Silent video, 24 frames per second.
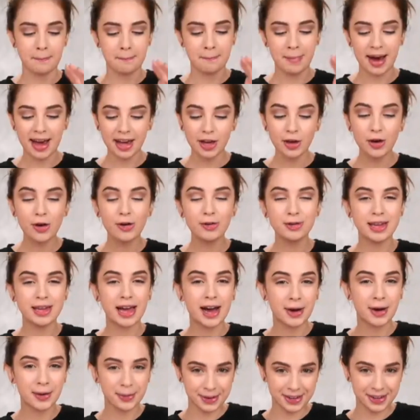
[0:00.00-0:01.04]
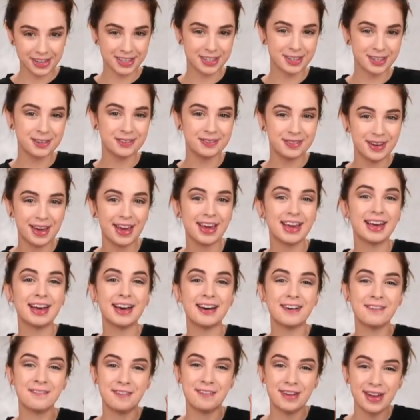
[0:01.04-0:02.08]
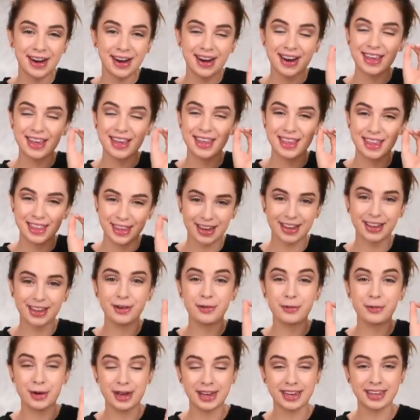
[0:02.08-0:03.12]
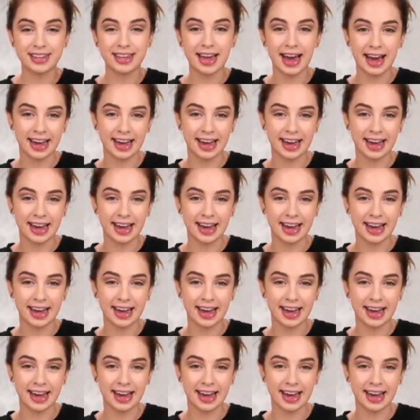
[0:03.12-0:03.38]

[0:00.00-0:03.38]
My goal now is to make a very thin winged